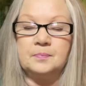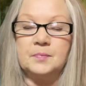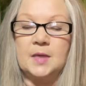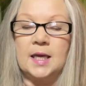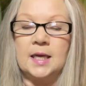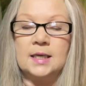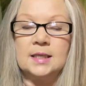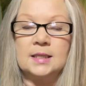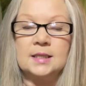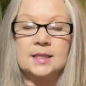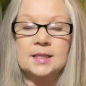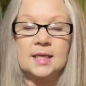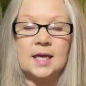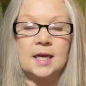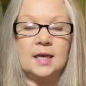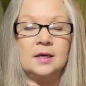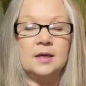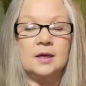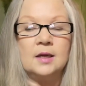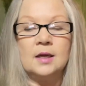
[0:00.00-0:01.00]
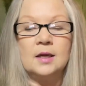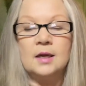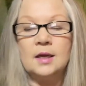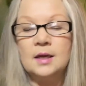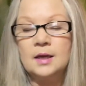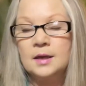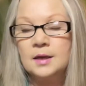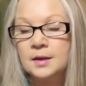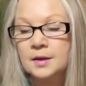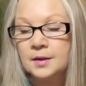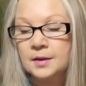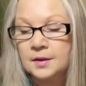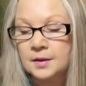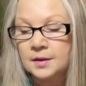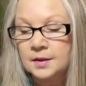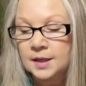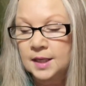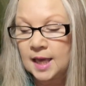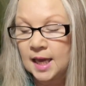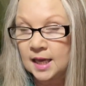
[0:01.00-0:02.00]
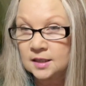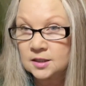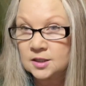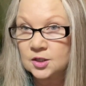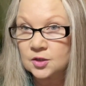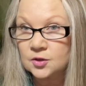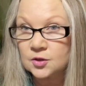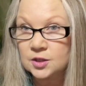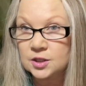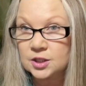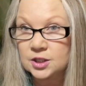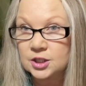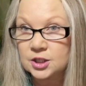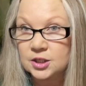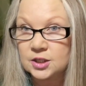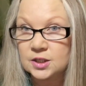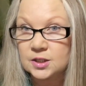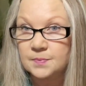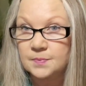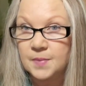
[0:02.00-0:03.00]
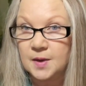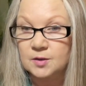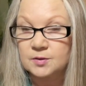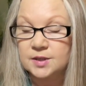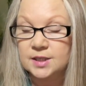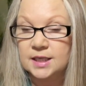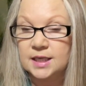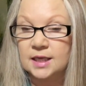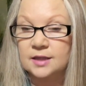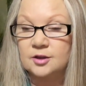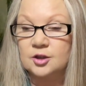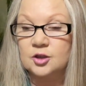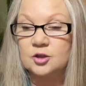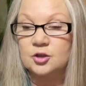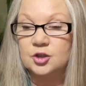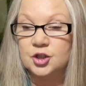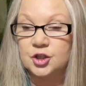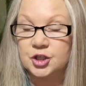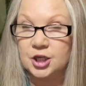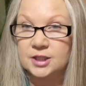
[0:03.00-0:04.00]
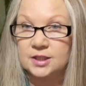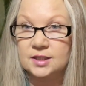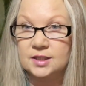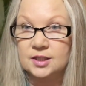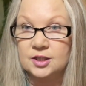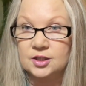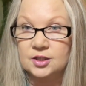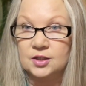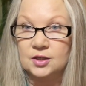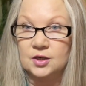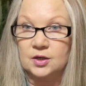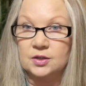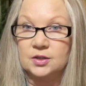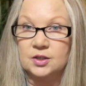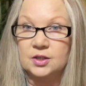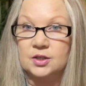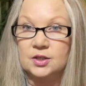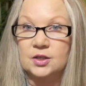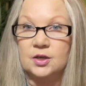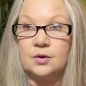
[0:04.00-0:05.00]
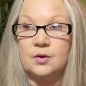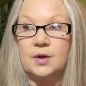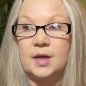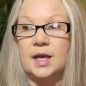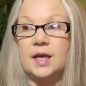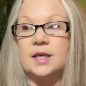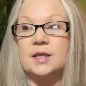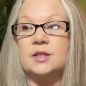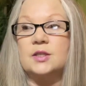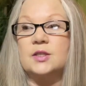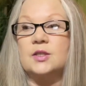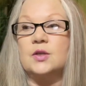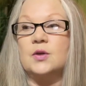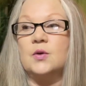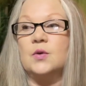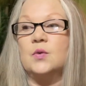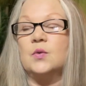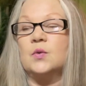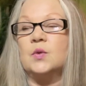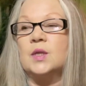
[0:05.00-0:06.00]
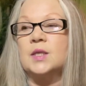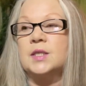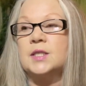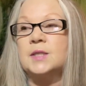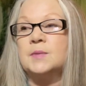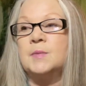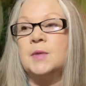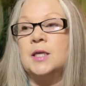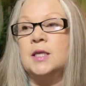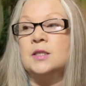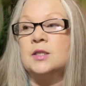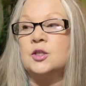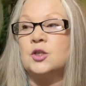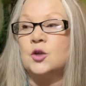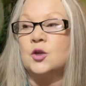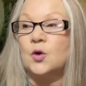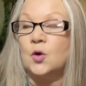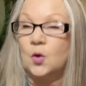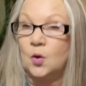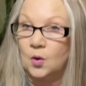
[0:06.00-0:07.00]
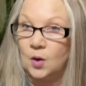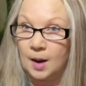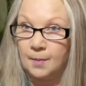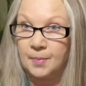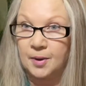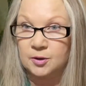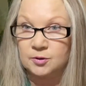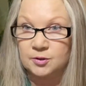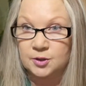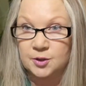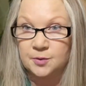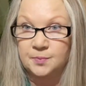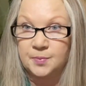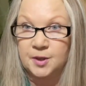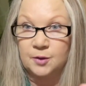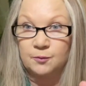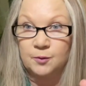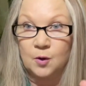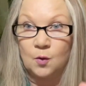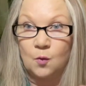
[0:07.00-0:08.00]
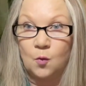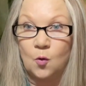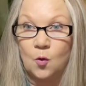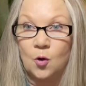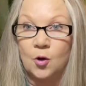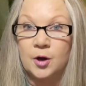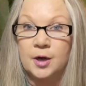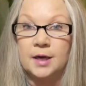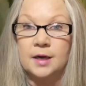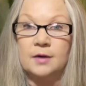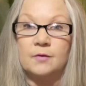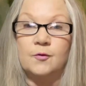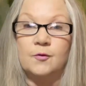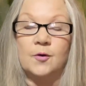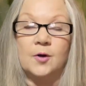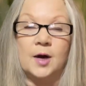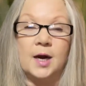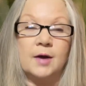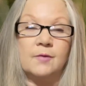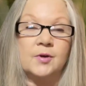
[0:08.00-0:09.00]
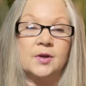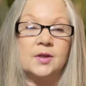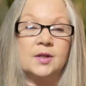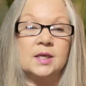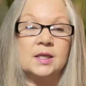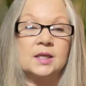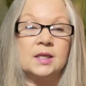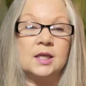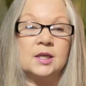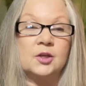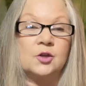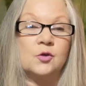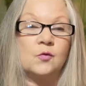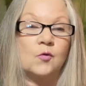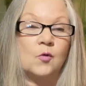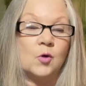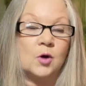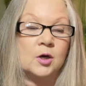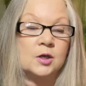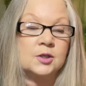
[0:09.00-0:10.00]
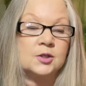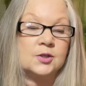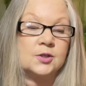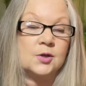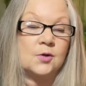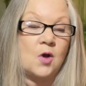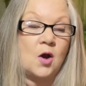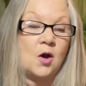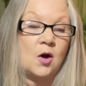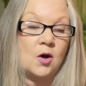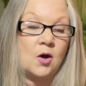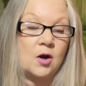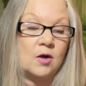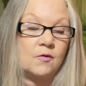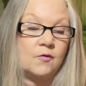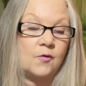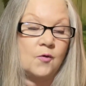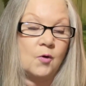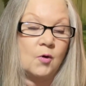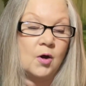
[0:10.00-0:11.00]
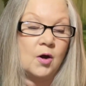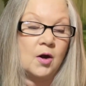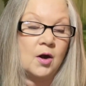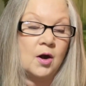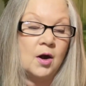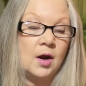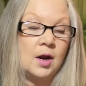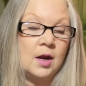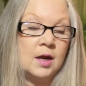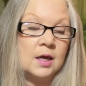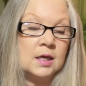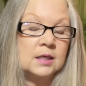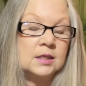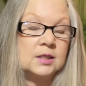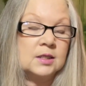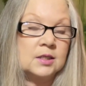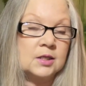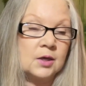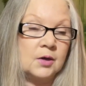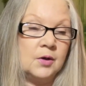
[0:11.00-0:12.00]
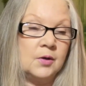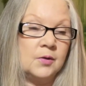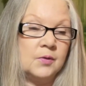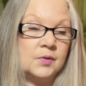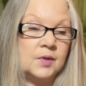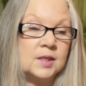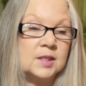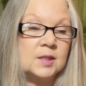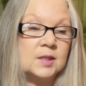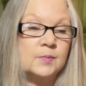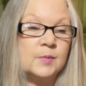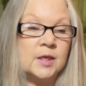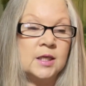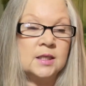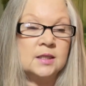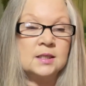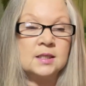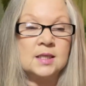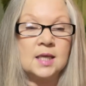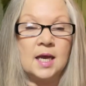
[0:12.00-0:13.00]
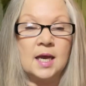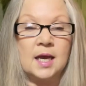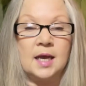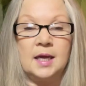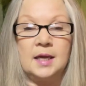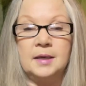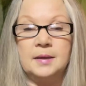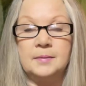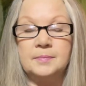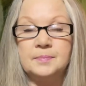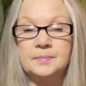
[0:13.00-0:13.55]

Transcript: it said, Cancer is just about to get their just desserts. Okay, so this means you're about to be rewarded for everything that you've worked so hard for. So this means that,